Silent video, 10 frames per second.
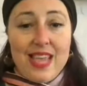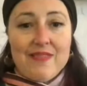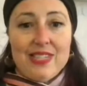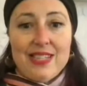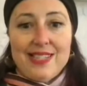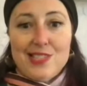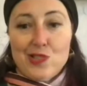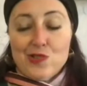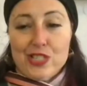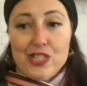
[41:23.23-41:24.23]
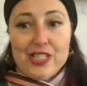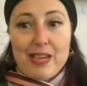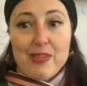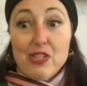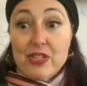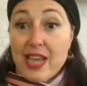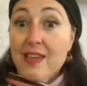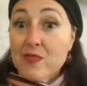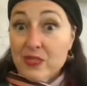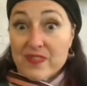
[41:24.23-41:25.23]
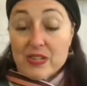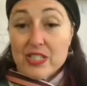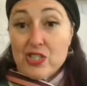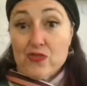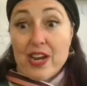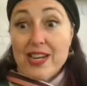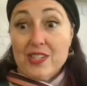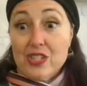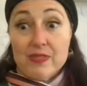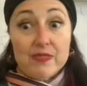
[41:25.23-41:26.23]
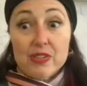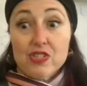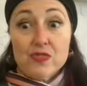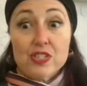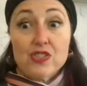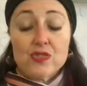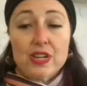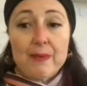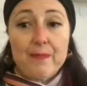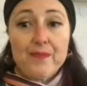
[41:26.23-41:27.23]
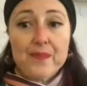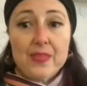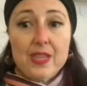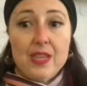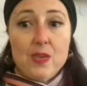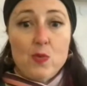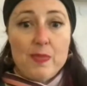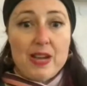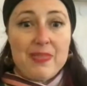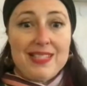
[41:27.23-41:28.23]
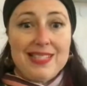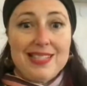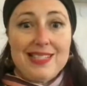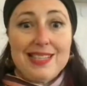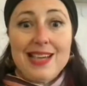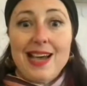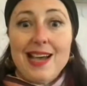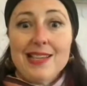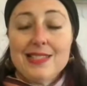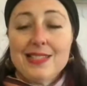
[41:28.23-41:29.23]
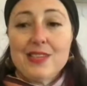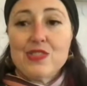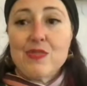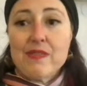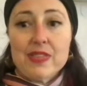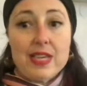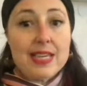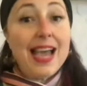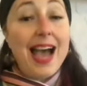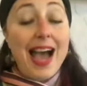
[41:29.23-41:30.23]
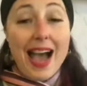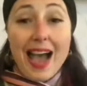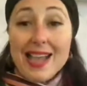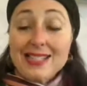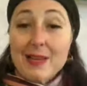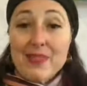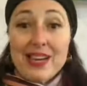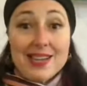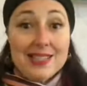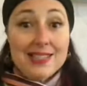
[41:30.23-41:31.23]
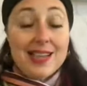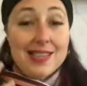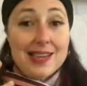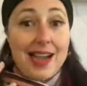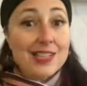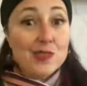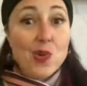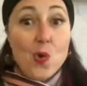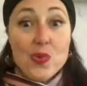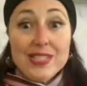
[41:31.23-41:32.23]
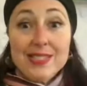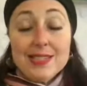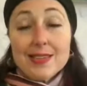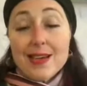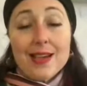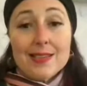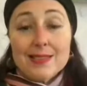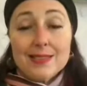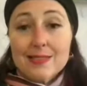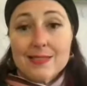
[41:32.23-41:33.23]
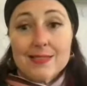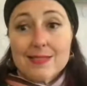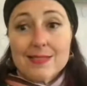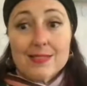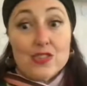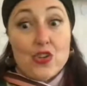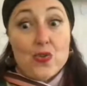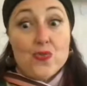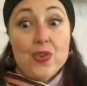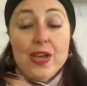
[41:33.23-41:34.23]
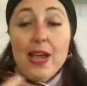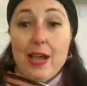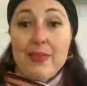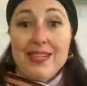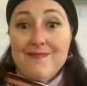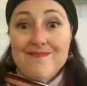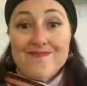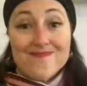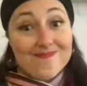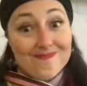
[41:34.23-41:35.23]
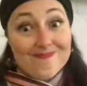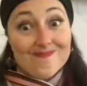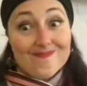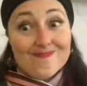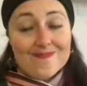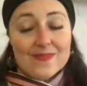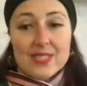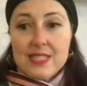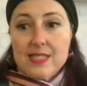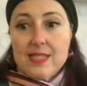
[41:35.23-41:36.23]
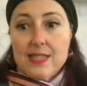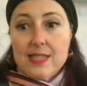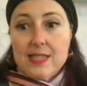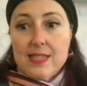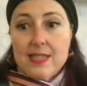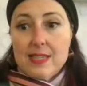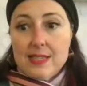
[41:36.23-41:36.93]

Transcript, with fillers: Ava says the story just gave me chills. Yeah, it was very strange. It was a very strange story. Womanopolis says the eyes tell you everything, except that I can say that I don't always see the eyes. So, I mean, yeah.